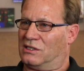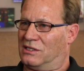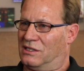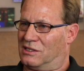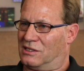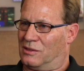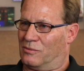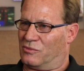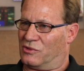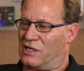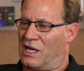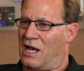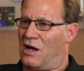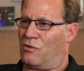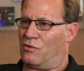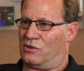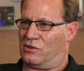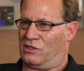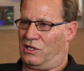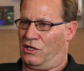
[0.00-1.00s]
systems,
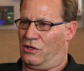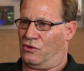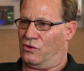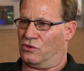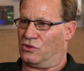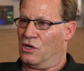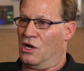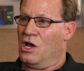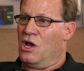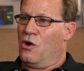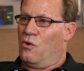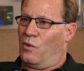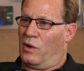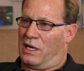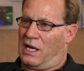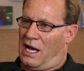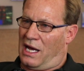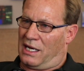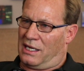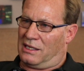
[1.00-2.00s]
that was huge. We
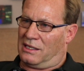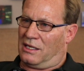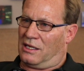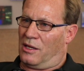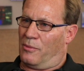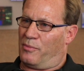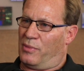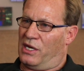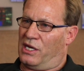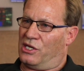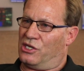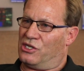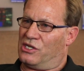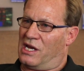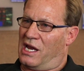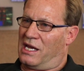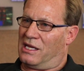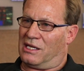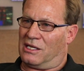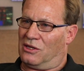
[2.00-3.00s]
got into the
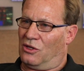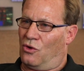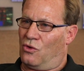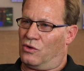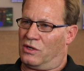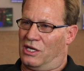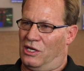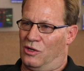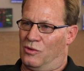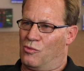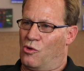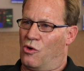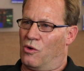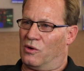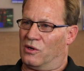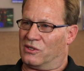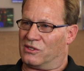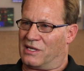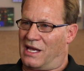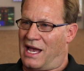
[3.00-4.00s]
PGA, the glow cube
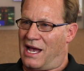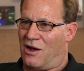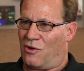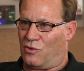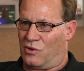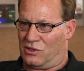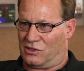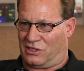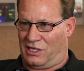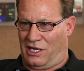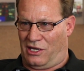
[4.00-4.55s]
orders, that was